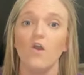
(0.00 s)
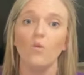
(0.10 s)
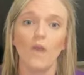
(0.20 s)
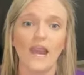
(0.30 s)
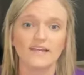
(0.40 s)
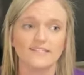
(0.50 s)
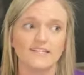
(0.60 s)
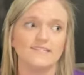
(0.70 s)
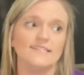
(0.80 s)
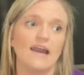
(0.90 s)

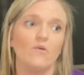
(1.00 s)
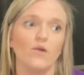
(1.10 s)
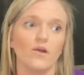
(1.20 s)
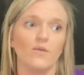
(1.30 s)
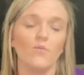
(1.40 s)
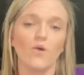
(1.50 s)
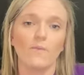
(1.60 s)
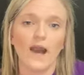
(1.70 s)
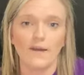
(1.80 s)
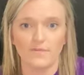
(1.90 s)
waxes that were more
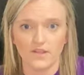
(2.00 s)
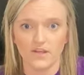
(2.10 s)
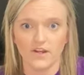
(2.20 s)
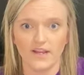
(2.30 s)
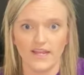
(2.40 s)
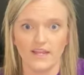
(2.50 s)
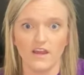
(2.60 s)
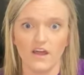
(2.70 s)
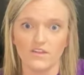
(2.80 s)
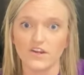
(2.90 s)
popular in
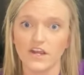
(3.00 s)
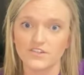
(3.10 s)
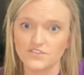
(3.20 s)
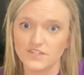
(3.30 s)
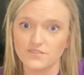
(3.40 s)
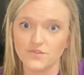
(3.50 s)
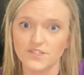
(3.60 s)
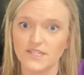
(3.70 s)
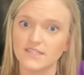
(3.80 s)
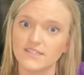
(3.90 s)
other countries for
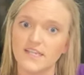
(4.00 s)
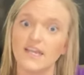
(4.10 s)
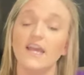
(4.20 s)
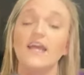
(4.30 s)
Scentsy,